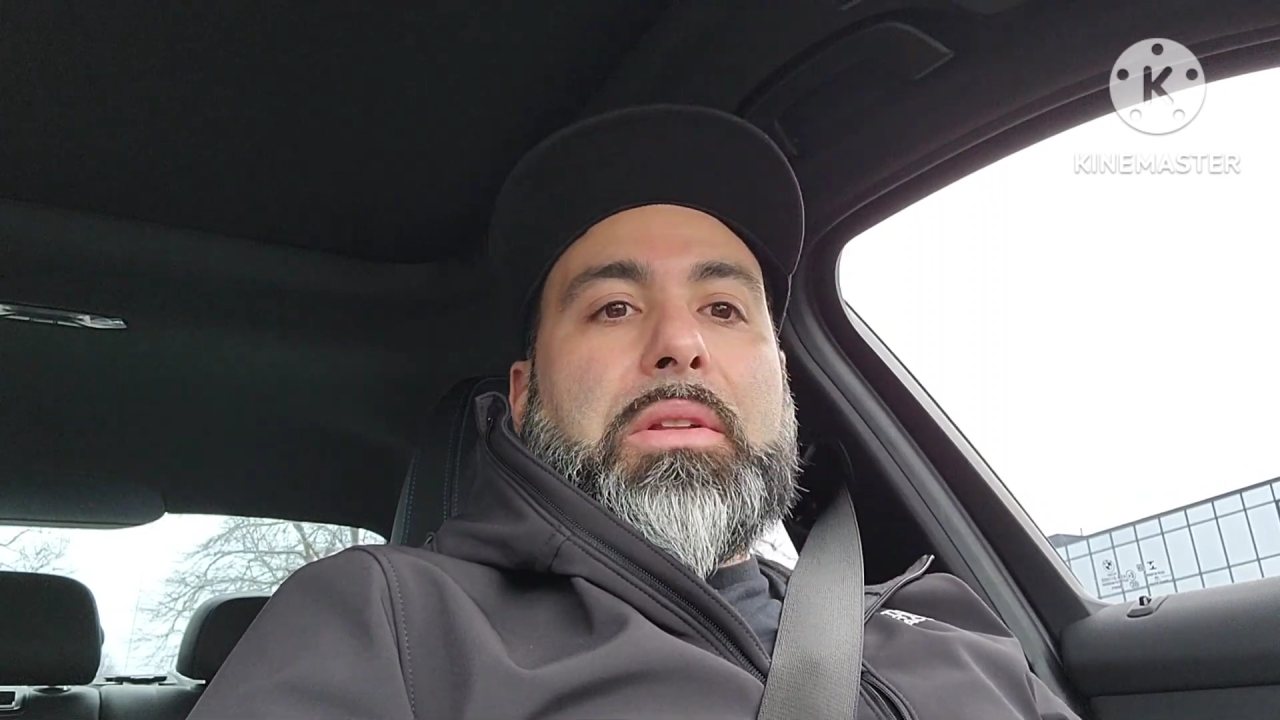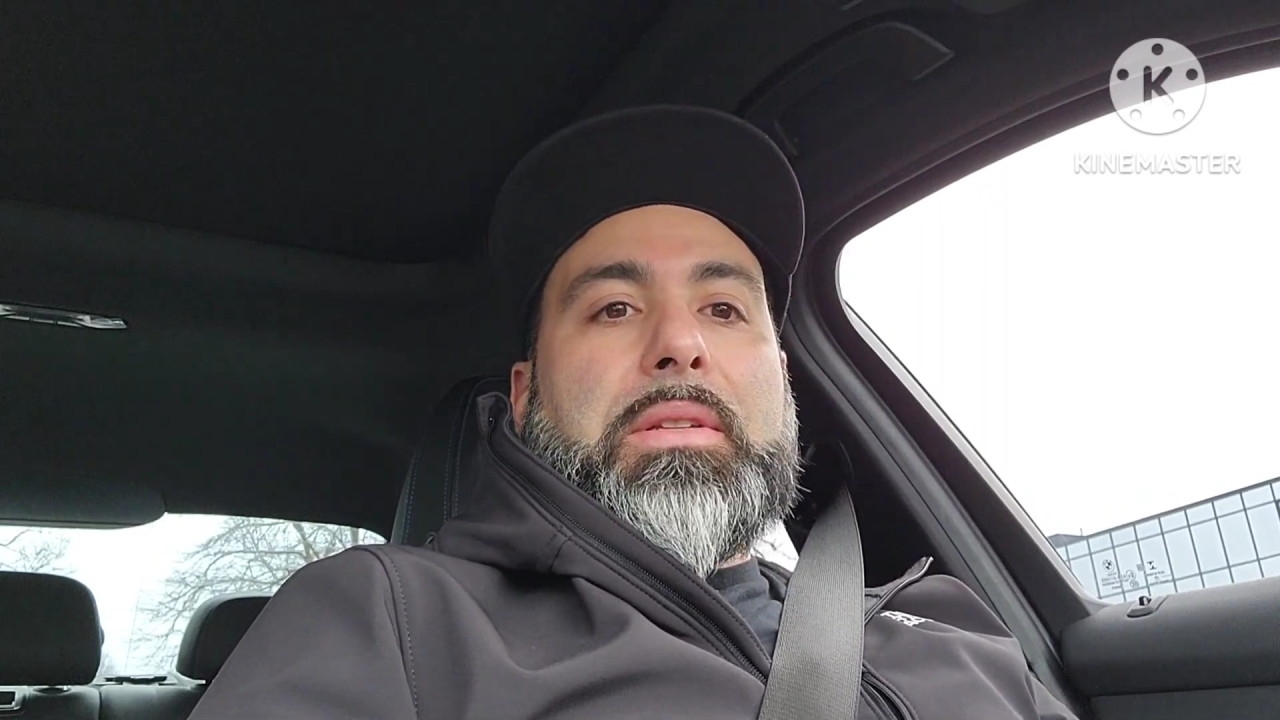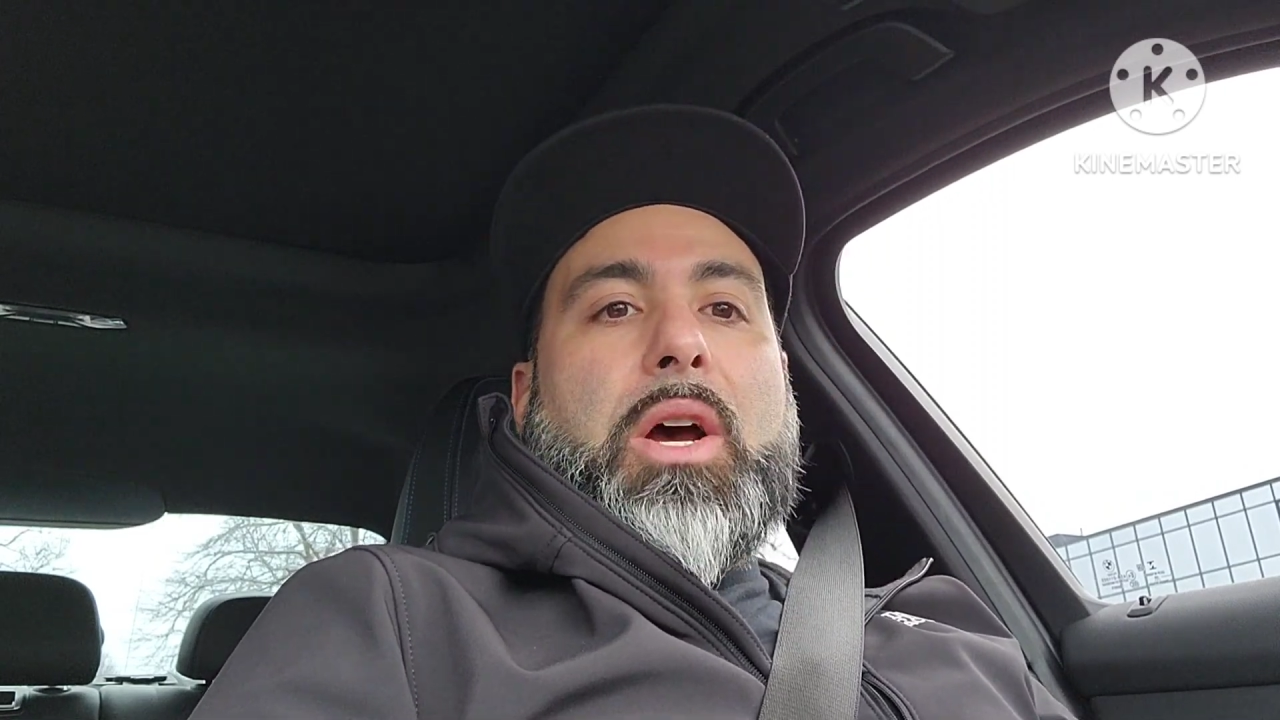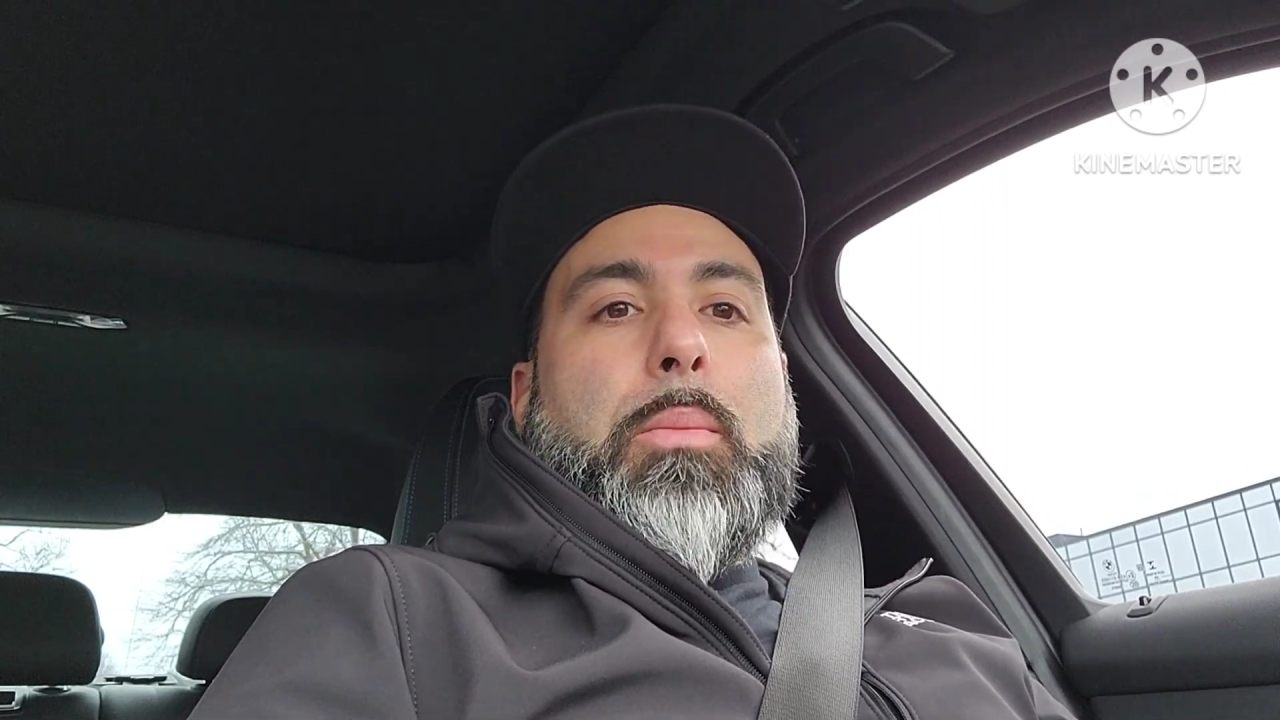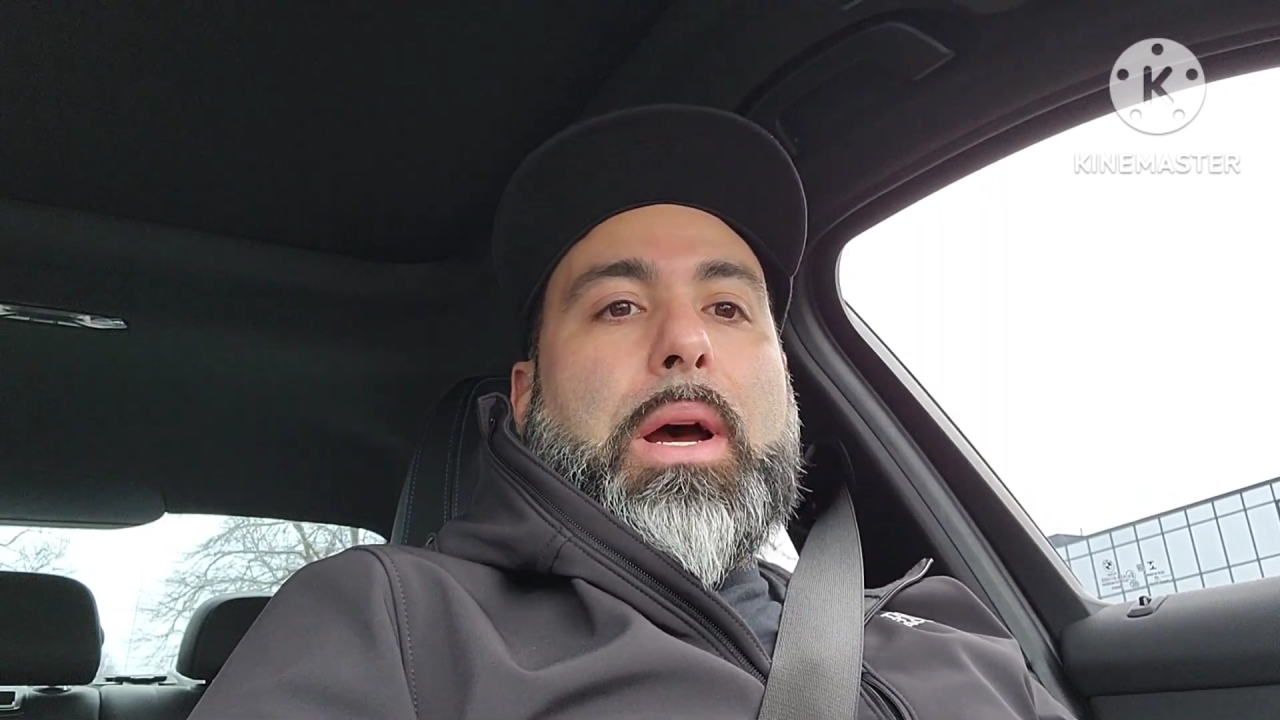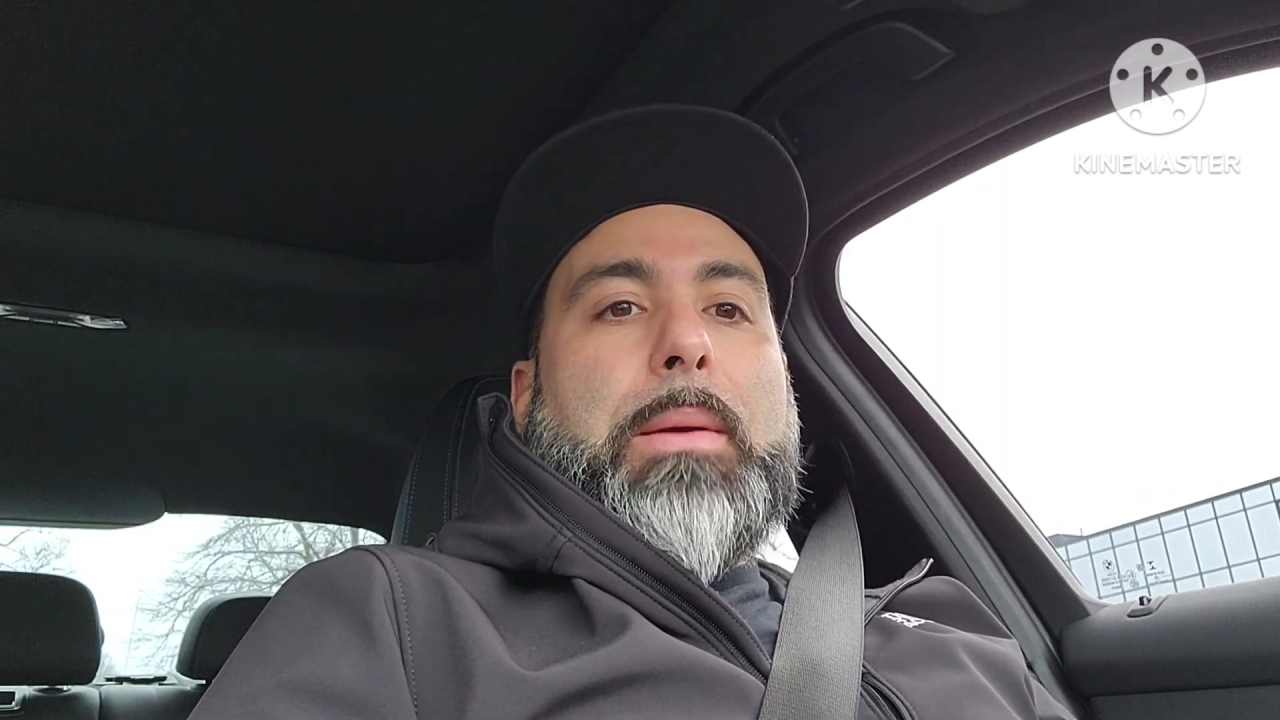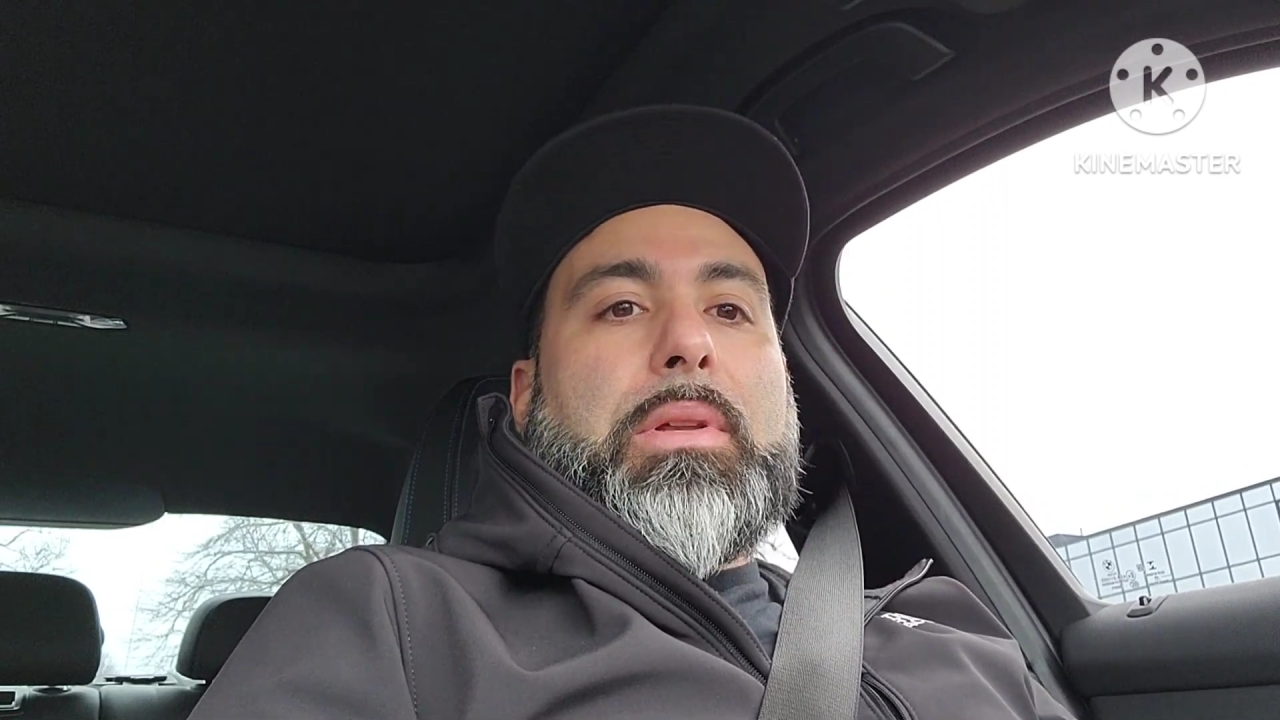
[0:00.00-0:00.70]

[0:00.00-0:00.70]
downpipe